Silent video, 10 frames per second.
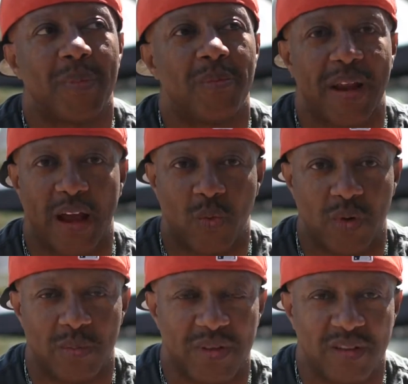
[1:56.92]
black
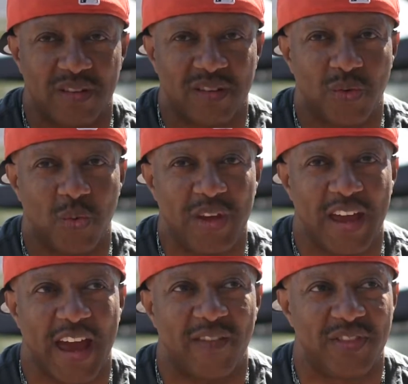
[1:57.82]
woman, we
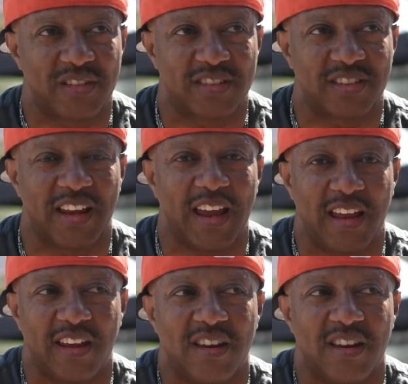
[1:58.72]
have this slang